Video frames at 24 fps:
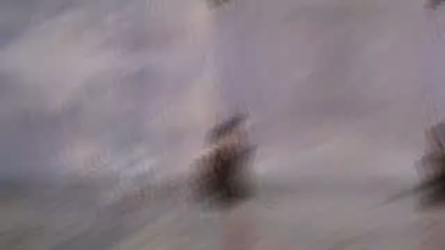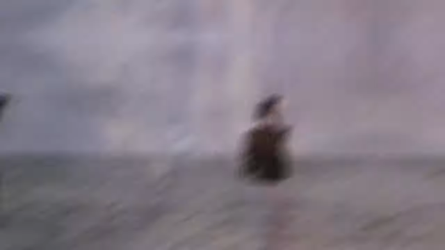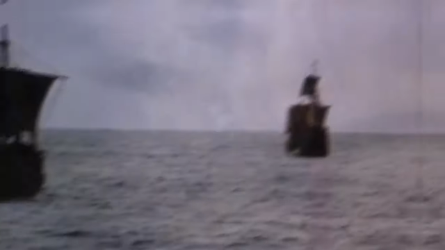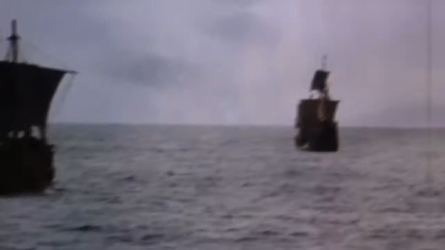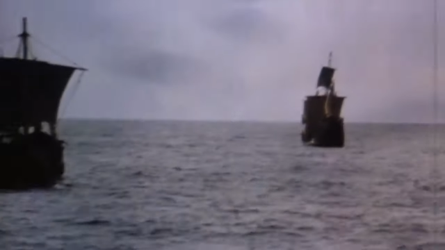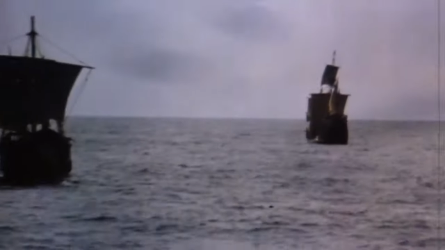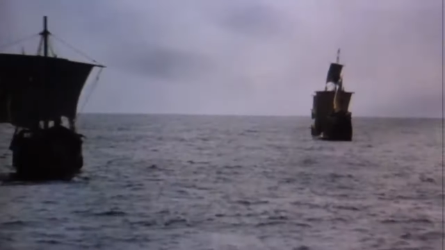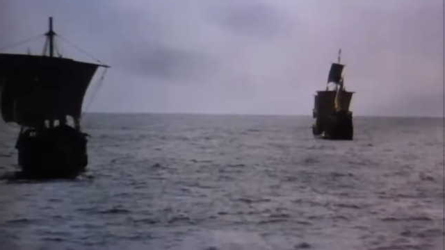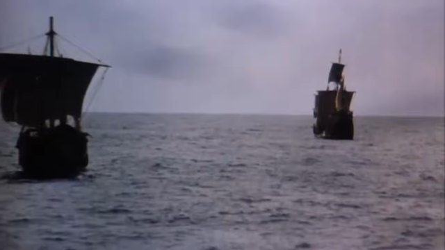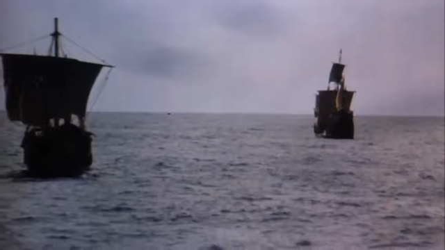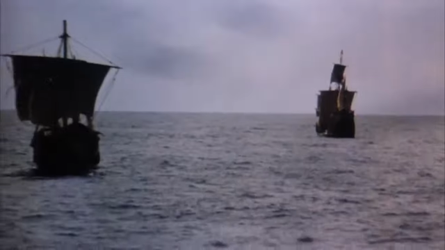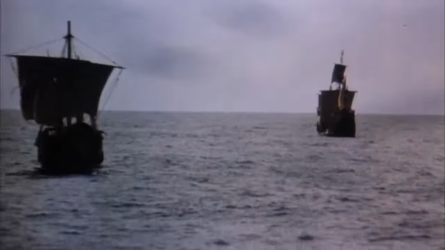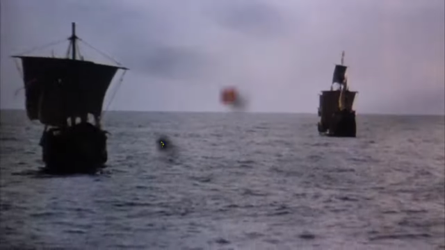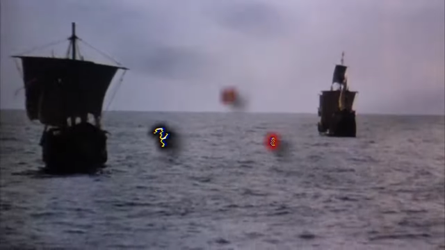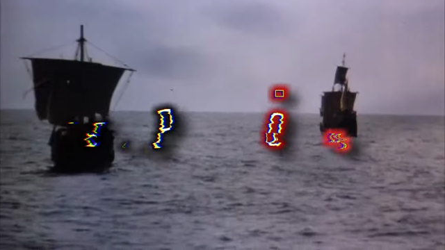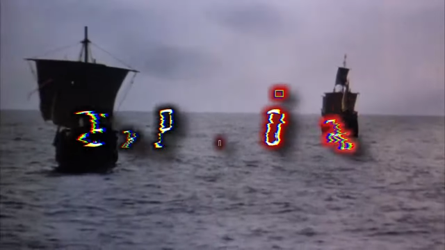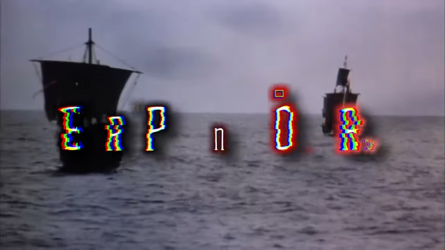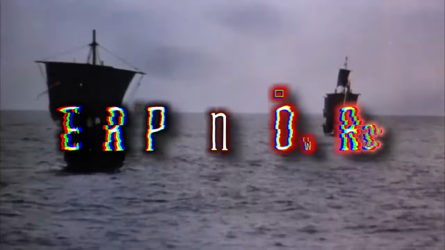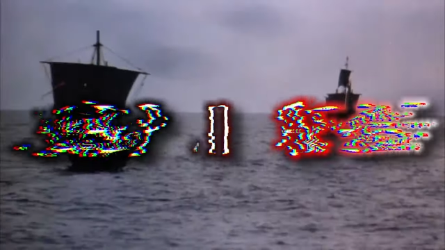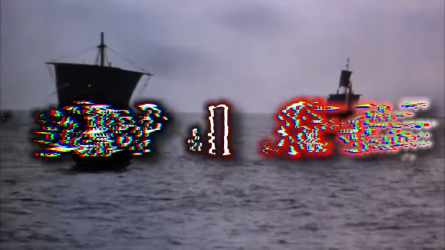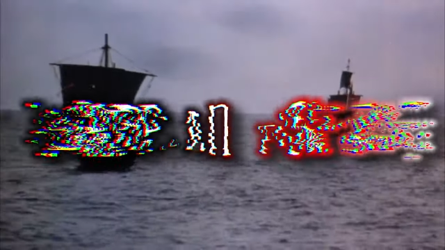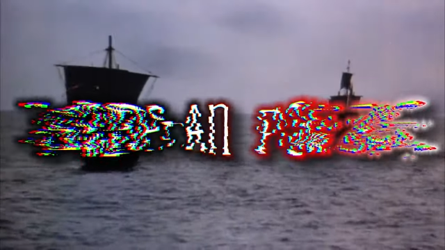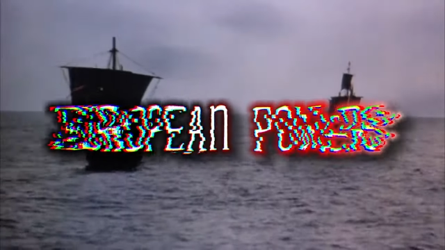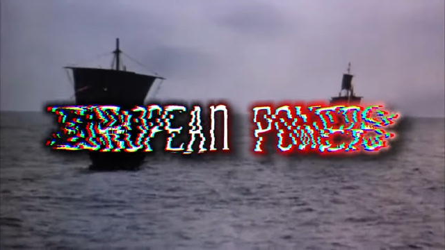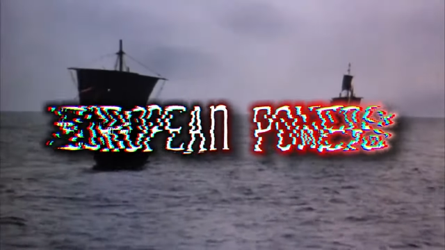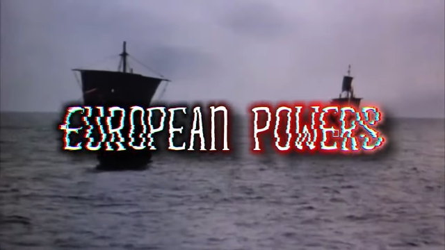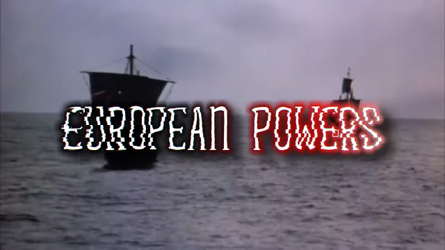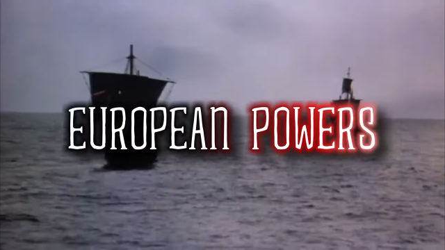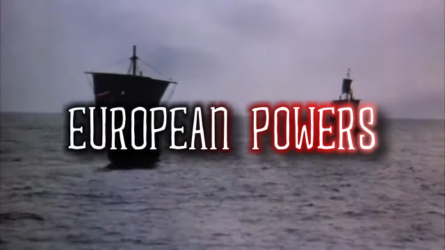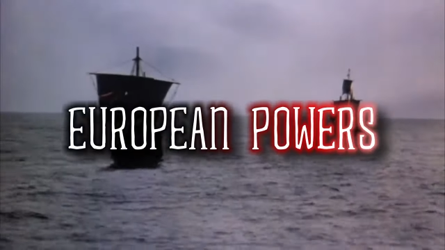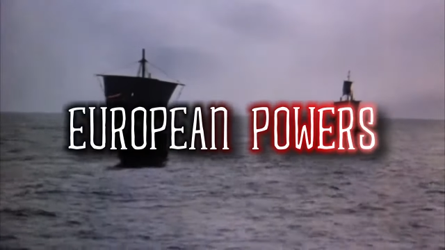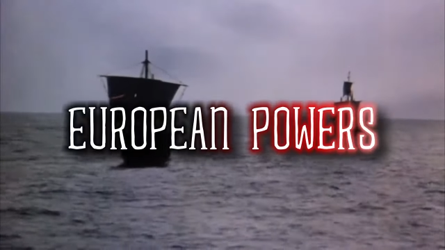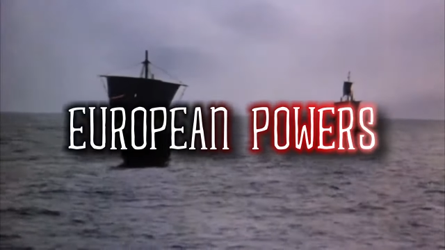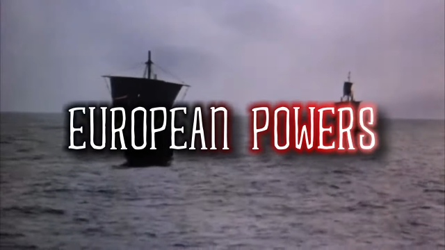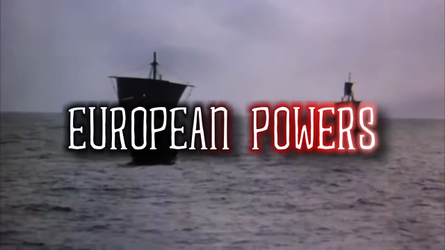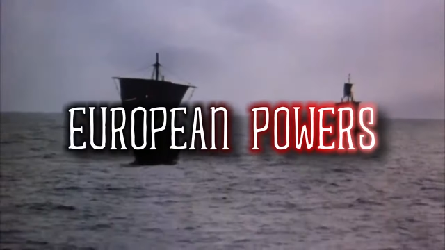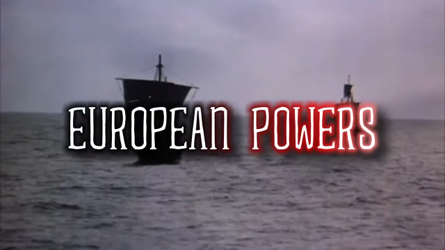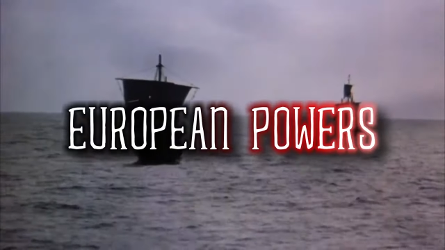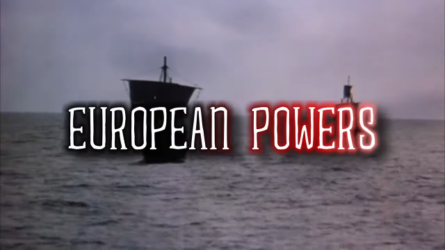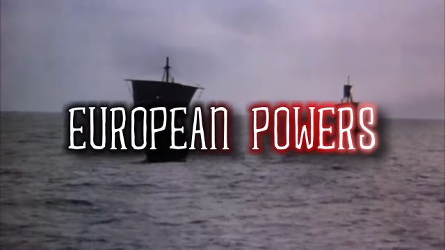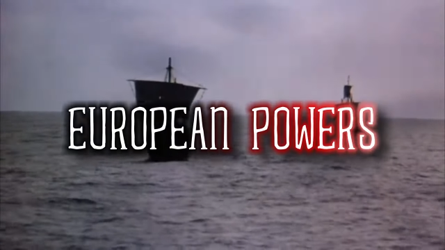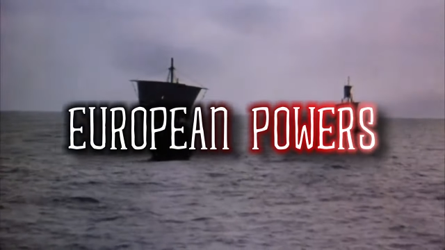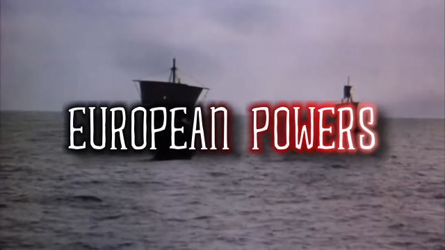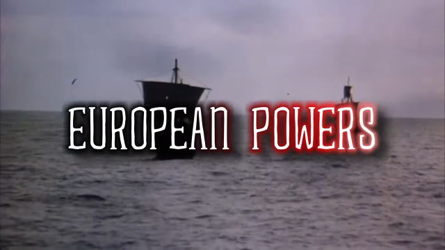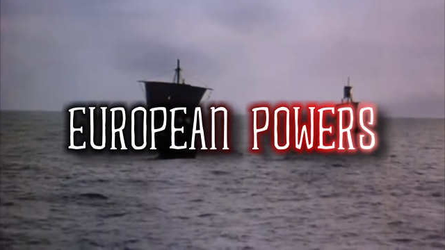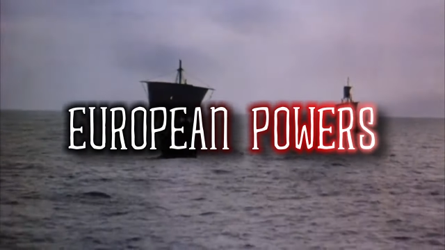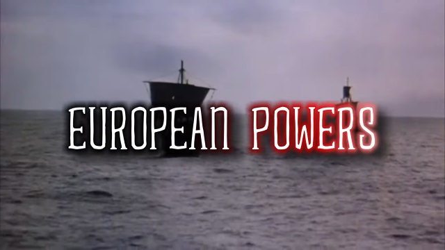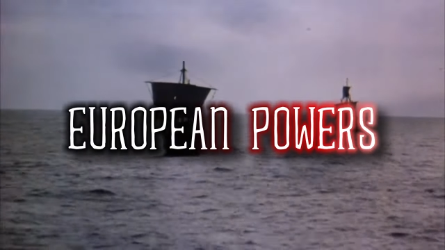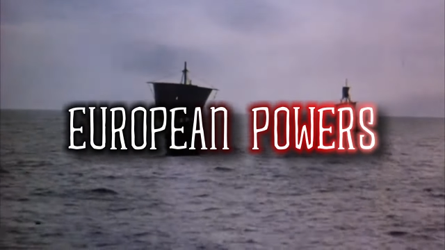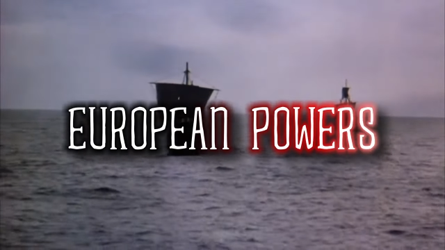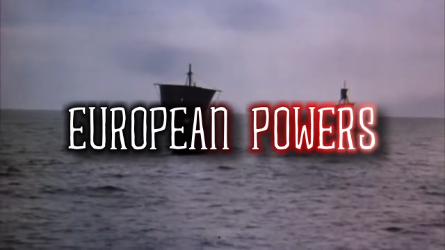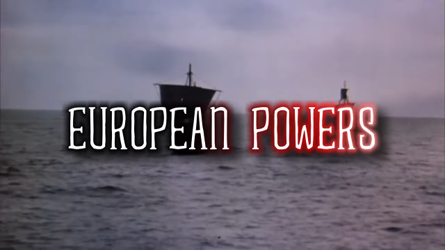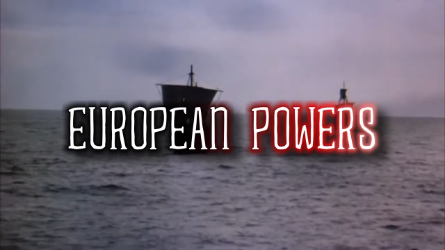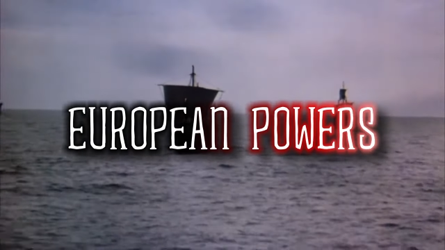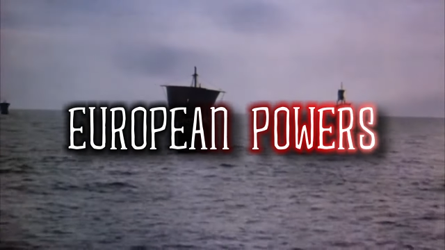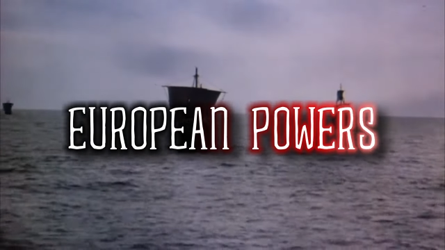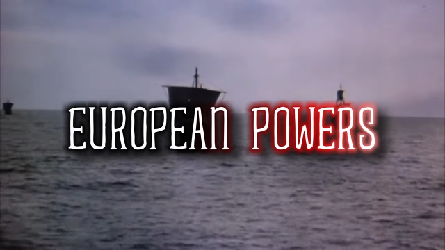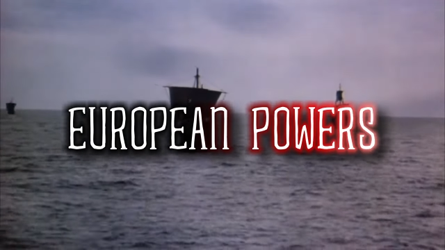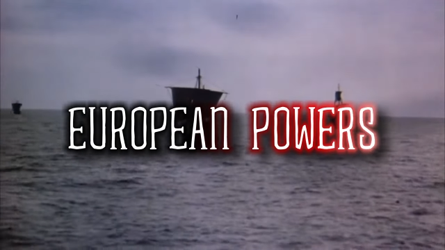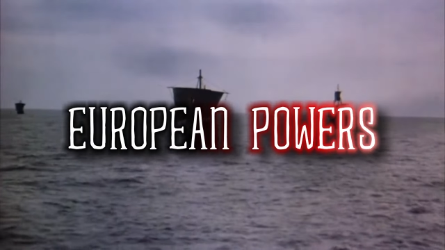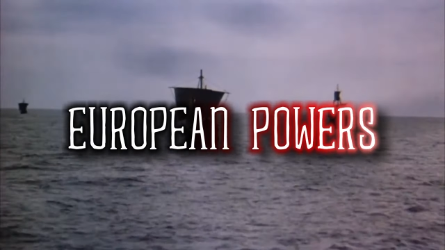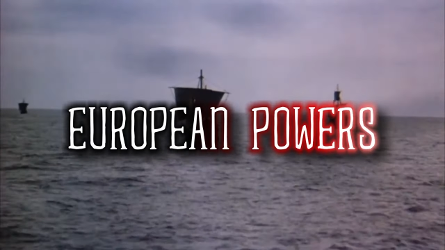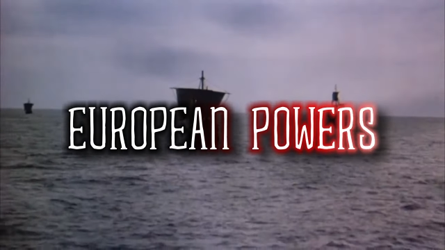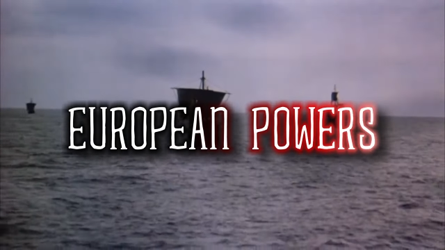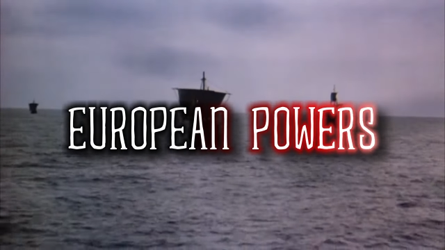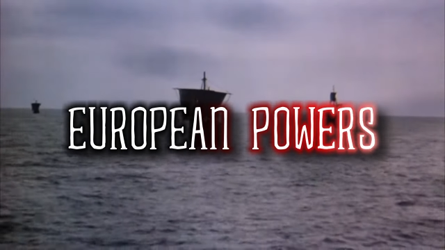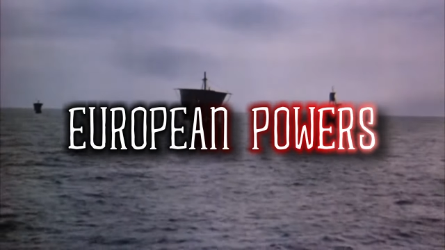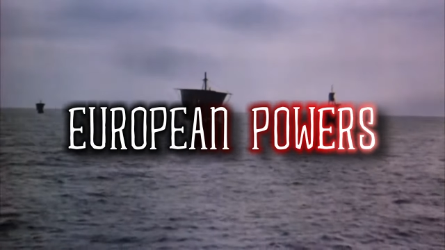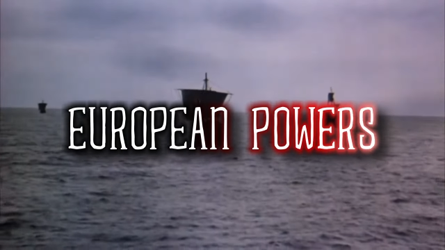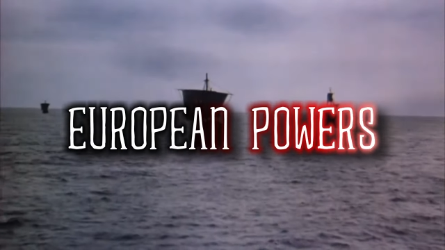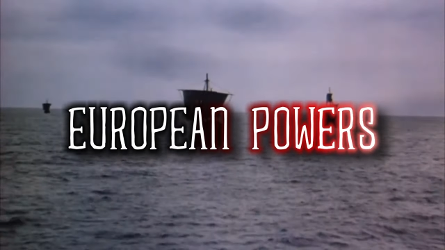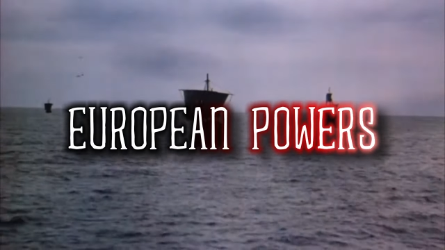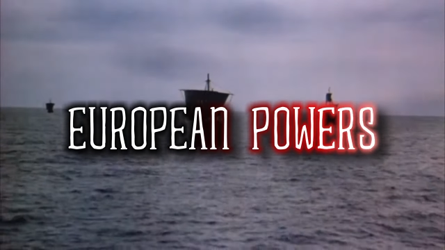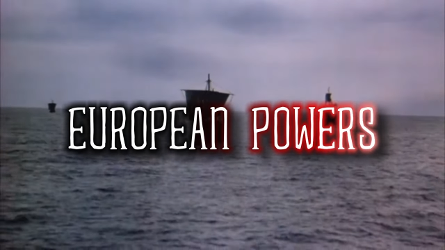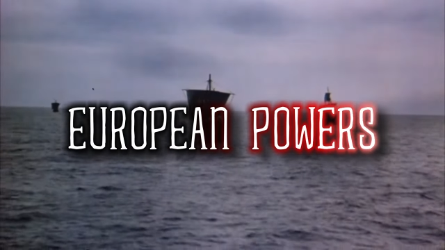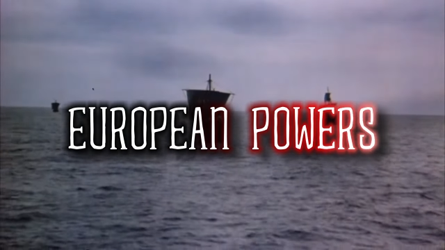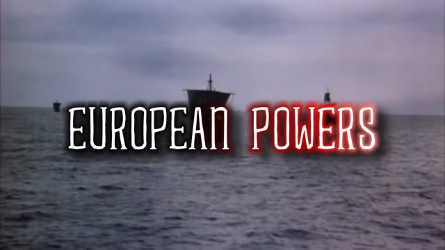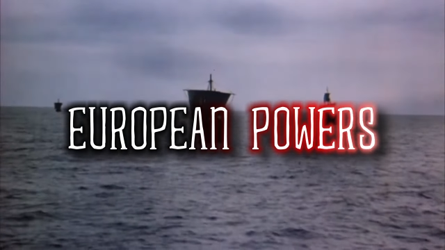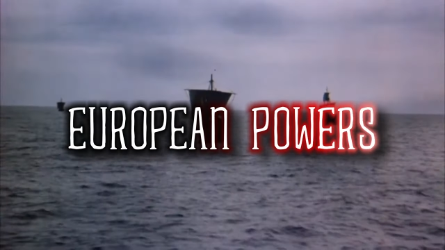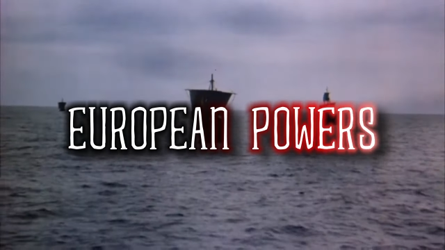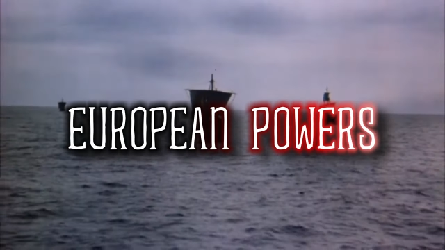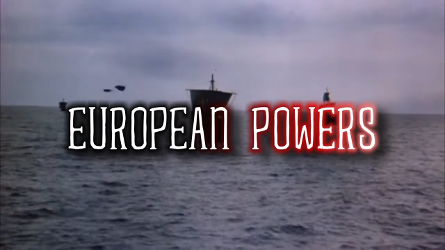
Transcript: [unreadable: no face in view]